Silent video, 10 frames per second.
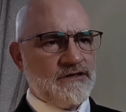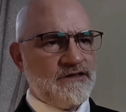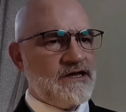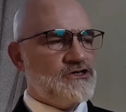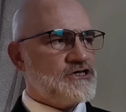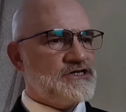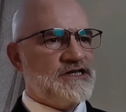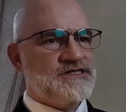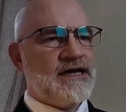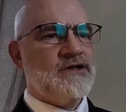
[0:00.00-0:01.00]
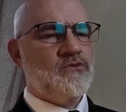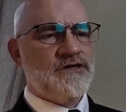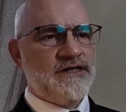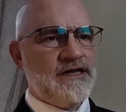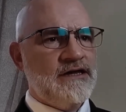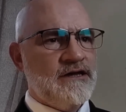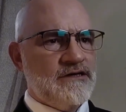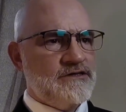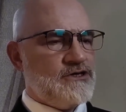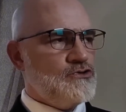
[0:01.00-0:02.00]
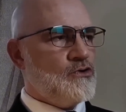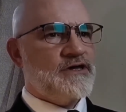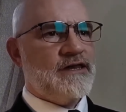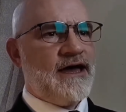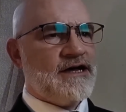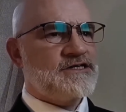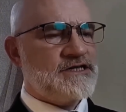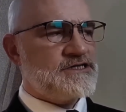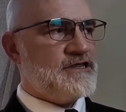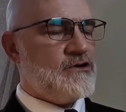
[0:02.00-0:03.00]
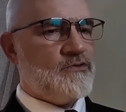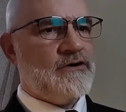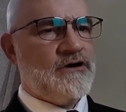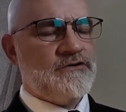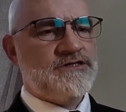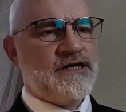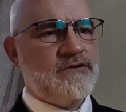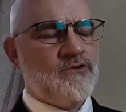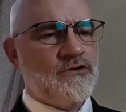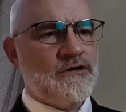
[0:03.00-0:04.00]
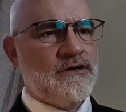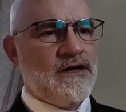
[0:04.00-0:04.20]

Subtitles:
They could just decide one day that you don't get access to their rare earths anymore,